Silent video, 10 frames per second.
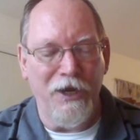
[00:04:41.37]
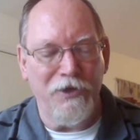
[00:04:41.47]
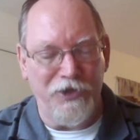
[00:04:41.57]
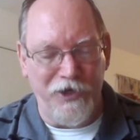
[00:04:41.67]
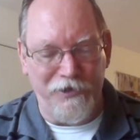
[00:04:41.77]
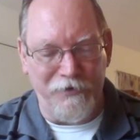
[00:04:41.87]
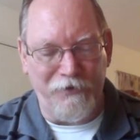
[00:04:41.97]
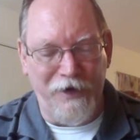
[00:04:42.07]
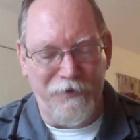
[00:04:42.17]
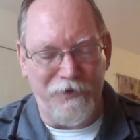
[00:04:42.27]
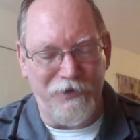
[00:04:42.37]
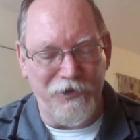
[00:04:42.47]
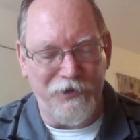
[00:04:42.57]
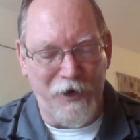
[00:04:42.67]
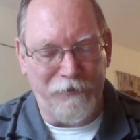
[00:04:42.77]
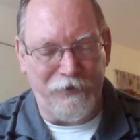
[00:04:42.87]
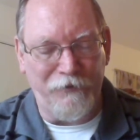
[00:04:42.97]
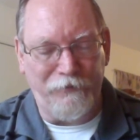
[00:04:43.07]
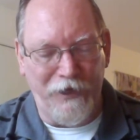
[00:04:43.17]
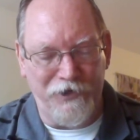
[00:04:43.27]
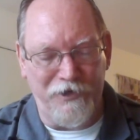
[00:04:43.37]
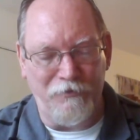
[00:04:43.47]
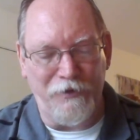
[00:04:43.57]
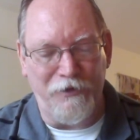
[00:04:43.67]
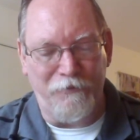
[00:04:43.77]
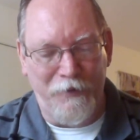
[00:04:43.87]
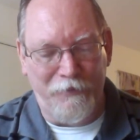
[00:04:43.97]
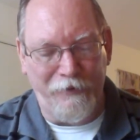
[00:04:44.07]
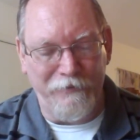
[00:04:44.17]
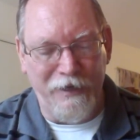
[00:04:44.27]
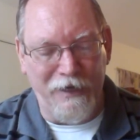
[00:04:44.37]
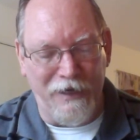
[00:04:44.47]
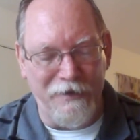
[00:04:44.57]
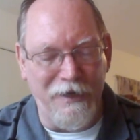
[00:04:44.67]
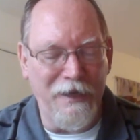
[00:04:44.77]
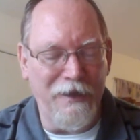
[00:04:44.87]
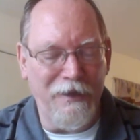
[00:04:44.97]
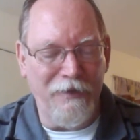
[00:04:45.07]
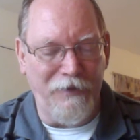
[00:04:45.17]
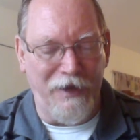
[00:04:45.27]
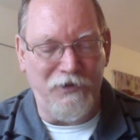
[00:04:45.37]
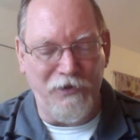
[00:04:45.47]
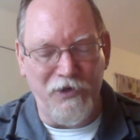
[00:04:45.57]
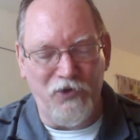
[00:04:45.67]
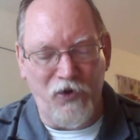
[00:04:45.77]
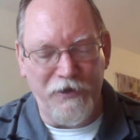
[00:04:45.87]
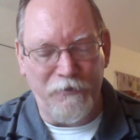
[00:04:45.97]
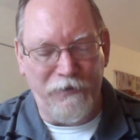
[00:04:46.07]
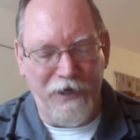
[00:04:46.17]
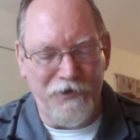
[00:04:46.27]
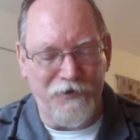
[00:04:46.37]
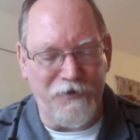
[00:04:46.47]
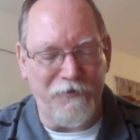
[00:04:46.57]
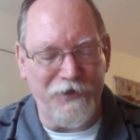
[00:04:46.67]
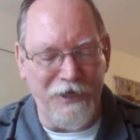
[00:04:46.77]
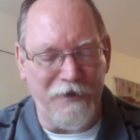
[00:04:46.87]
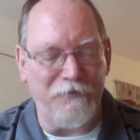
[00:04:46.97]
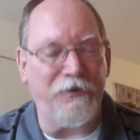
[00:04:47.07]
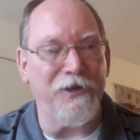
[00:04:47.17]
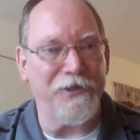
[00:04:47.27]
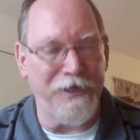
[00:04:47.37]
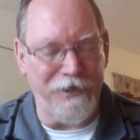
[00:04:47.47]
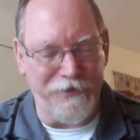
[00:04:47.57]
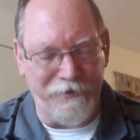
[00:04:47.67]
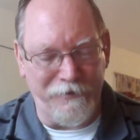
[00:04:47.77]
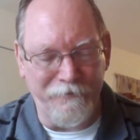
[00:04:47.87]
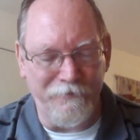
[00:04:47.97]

choosing rather to suffer affliction with the people of God than to enjoy the pleasures of sin for a season